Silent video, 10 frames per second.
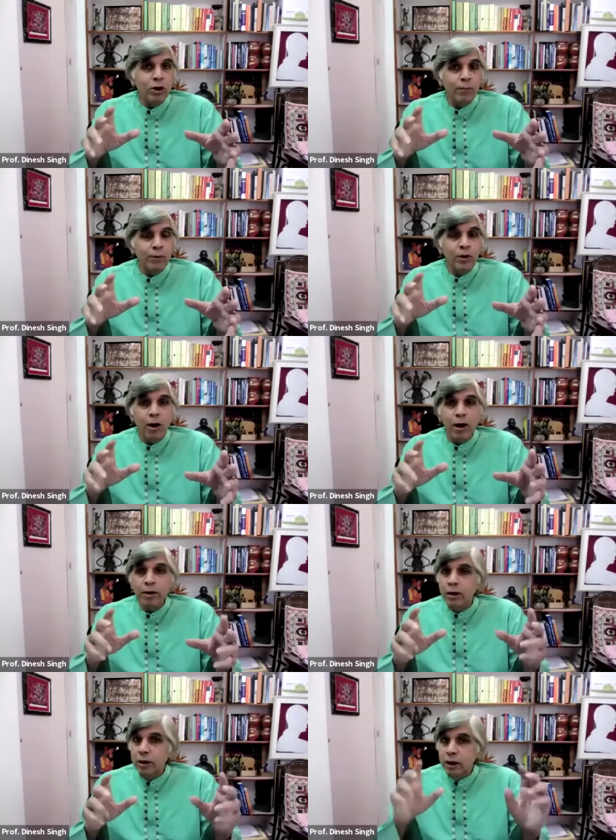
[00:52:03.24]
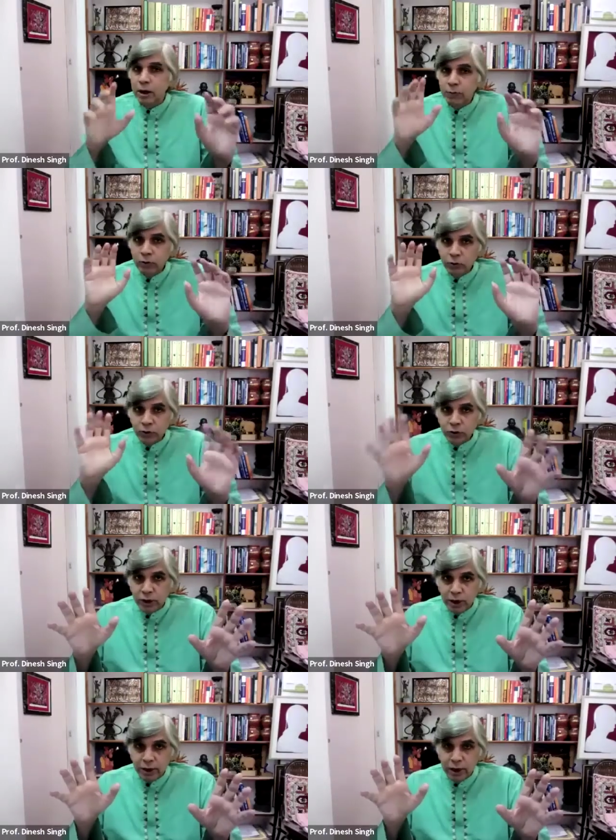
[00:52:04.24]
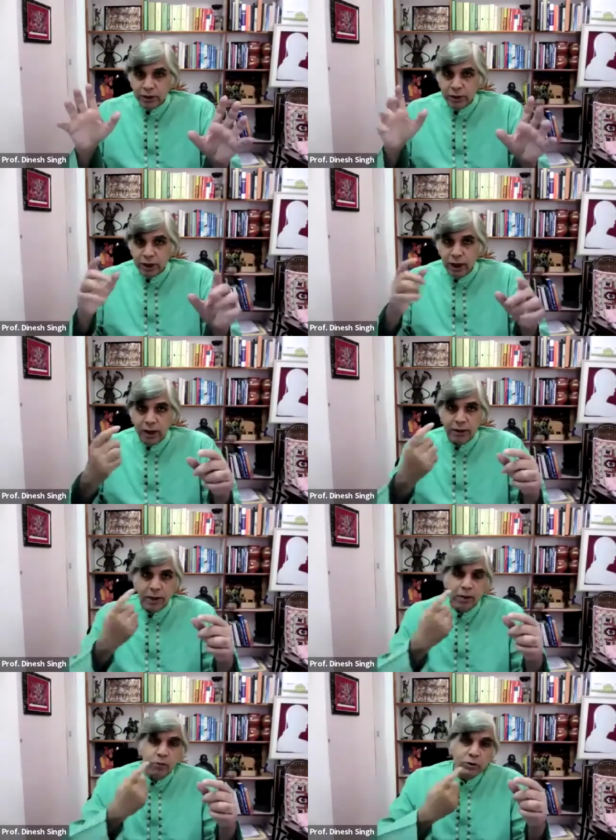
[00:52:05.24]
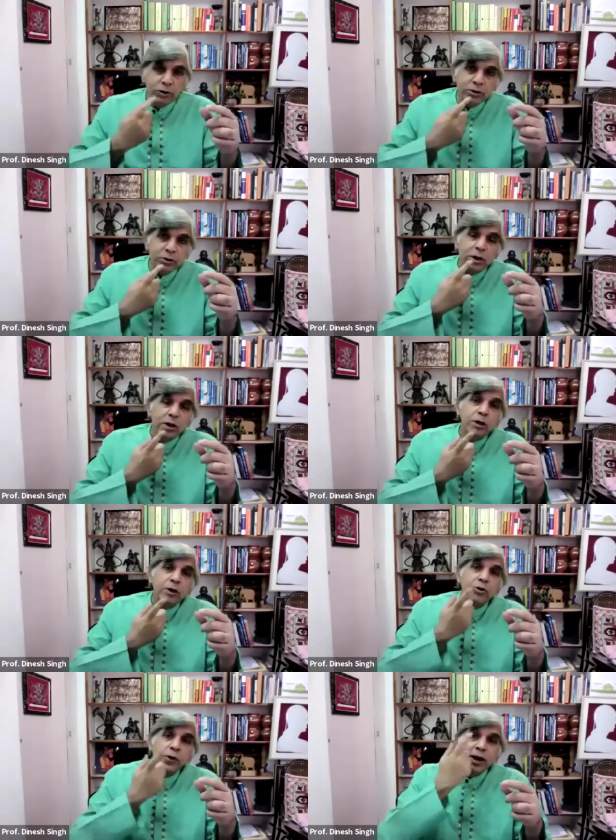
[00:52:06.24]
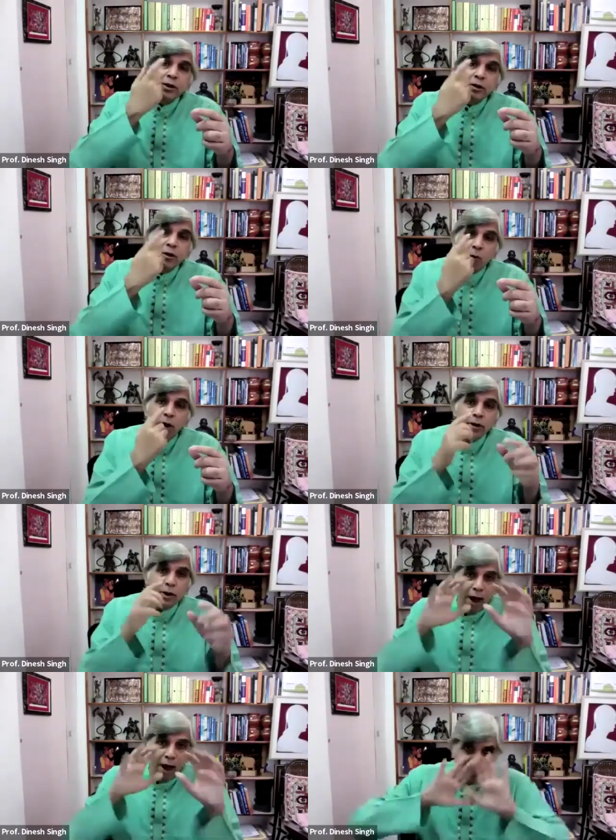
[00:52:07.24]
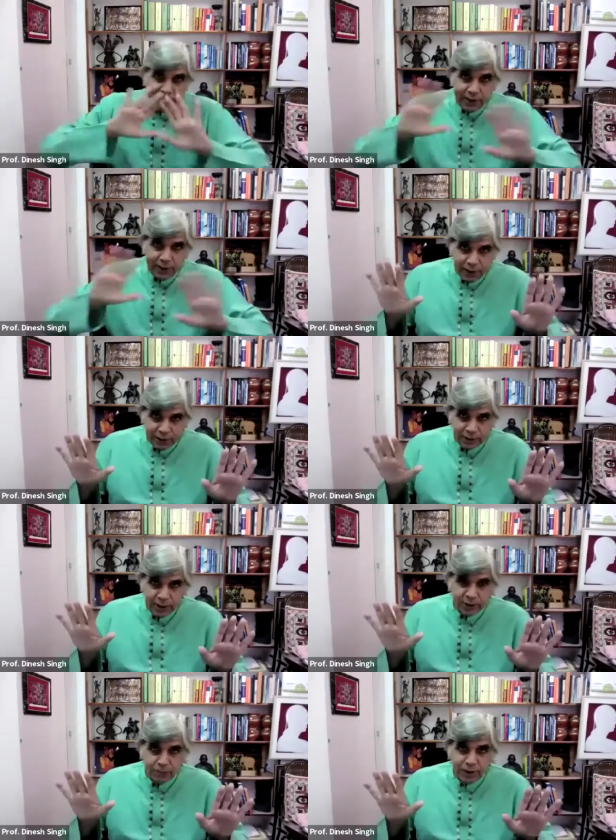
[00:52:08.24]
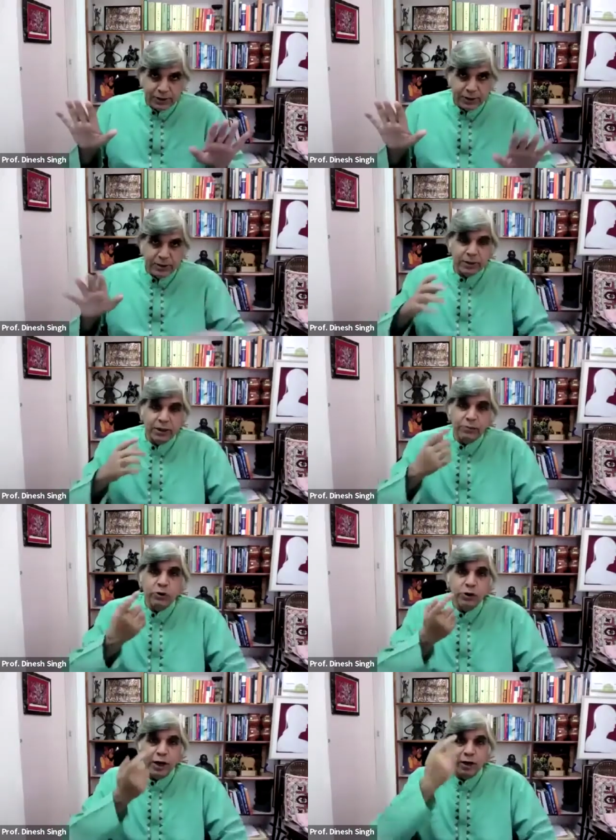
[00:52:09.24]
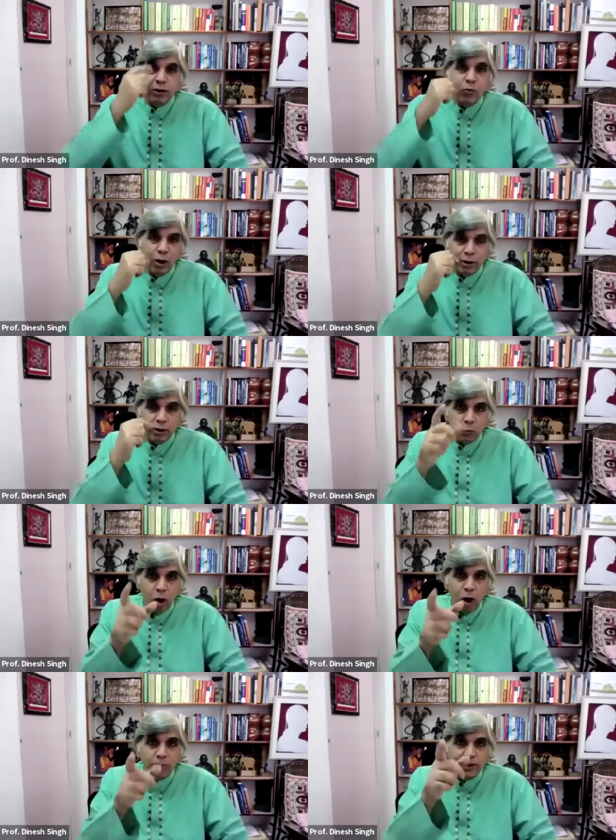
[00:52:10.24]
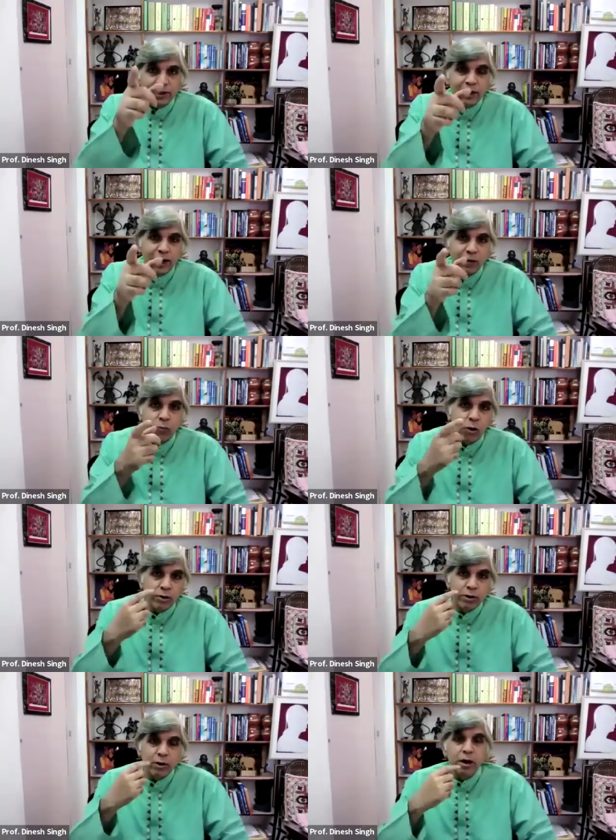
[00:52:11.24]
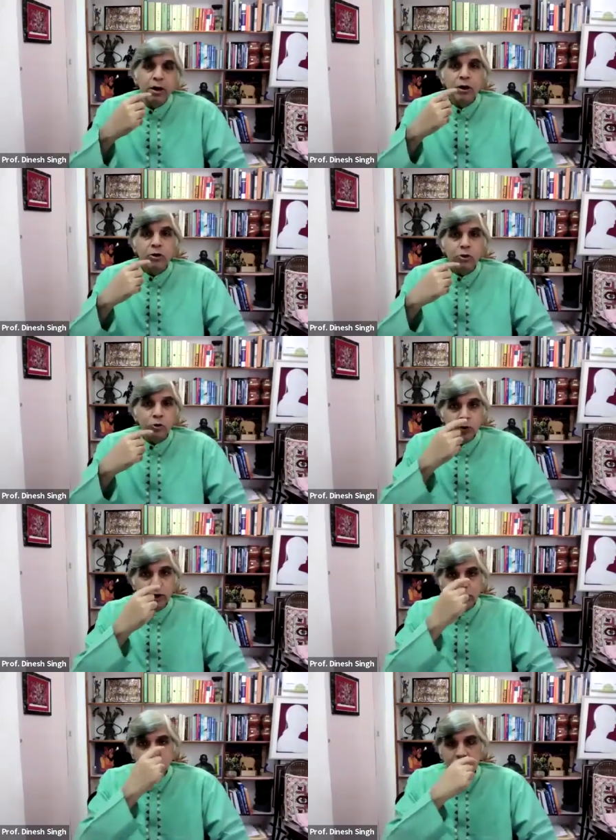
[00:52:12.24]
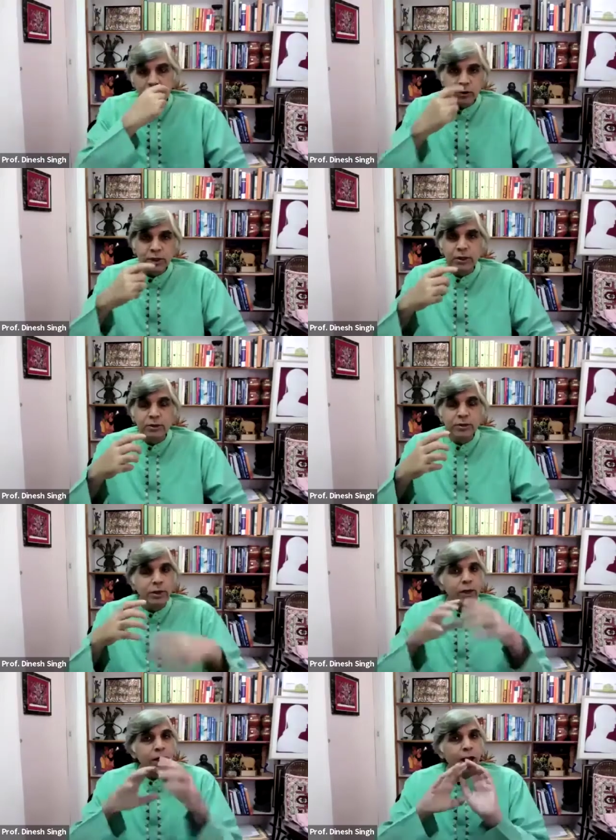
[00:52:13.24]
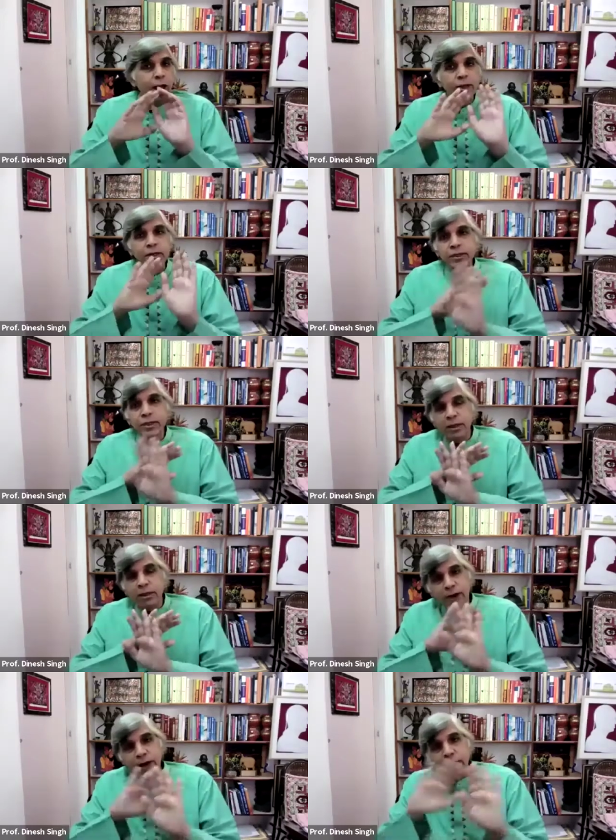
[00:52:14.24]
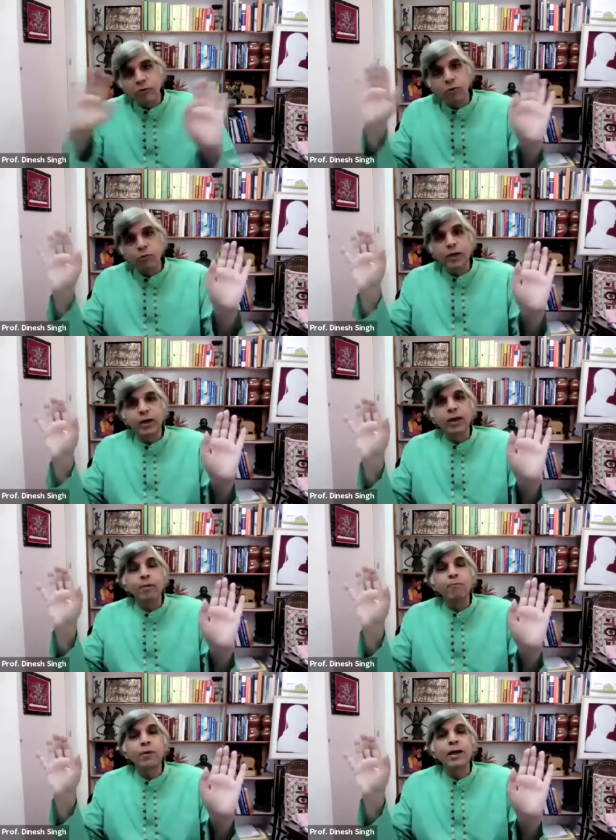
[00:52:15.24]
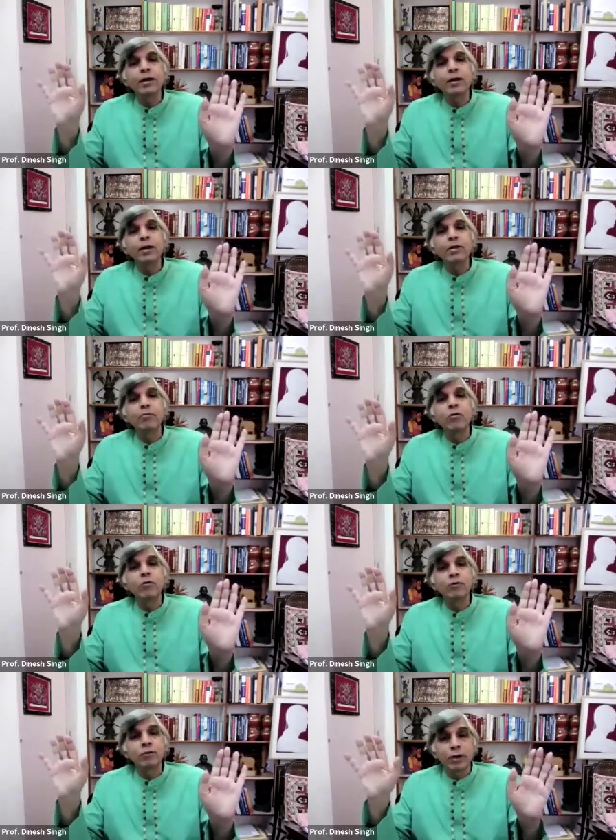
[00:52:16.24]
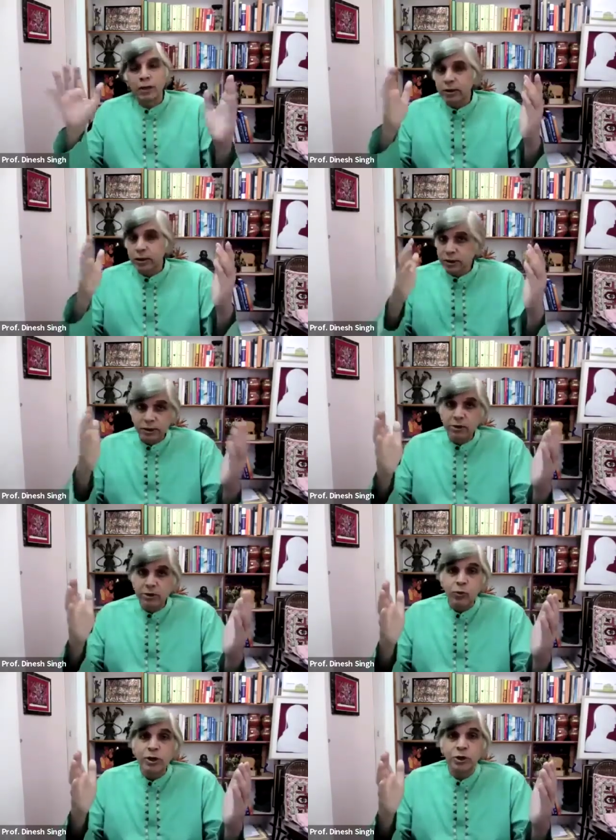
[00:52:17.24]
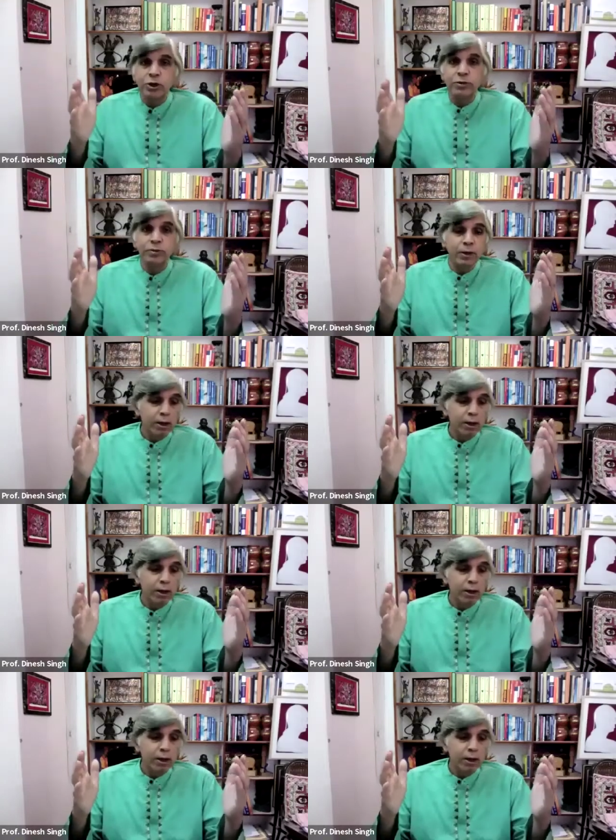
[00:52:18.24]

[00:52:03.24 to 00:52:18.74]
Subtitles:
coming on, he would use Jal Neti and then he would just drink the water. After cleaning his nasal passages, he would drink the water, warm saline water, through his nostrils. And he said the virus would be completely removed. This is his version.